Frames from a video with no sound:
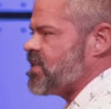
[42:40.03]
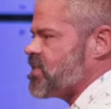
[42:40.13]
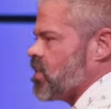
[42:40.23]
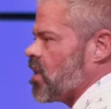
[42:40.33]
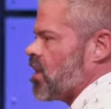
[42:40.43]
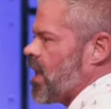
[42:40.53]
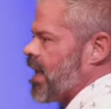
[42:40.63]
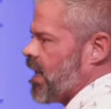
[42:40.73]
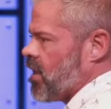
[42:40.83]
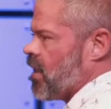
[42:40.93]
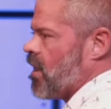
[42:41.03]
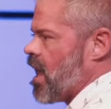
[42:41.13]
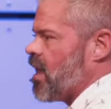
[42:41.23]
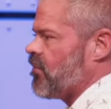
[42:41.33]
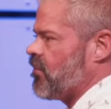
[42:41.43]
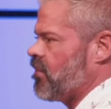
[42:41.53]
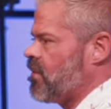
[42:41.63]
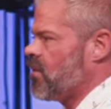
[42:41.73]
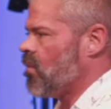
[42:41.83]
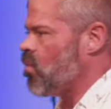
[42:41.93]
this look like in our life?
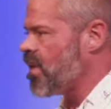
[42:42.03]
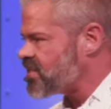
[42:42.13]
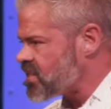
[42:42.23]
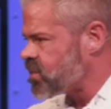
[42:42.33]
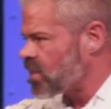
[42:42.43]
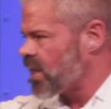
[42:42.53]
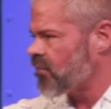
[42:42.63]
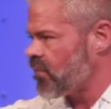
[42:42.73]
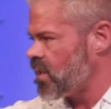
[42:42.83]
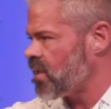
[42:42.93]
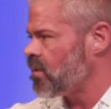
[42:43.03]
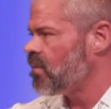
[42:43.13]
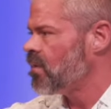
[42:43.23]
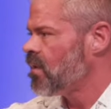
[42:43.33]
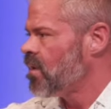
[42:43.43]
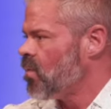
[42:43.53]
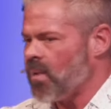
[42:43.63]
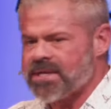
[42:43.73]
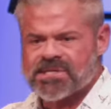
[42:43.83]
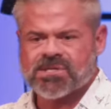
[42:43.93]
What does this look like for you?
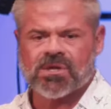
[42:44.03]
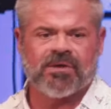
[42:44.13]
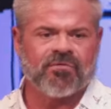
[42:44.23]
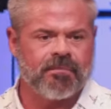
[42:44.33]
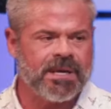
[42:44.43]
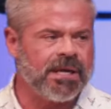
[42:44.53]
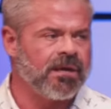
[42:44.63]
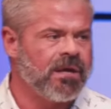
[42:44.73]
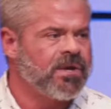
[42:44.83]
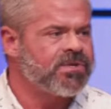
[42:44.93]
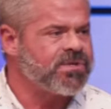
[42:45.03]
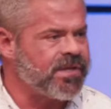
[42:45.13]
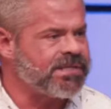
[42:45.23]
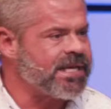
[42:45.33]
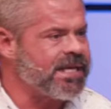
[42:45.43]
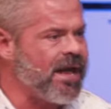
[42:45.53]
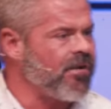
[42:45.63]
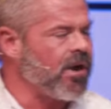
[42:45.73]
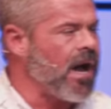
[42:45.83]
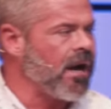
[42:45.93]
What does this look like for me? So that
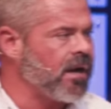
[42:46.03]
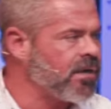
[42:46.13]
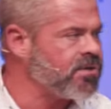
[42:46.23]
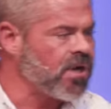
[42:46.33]
together iron can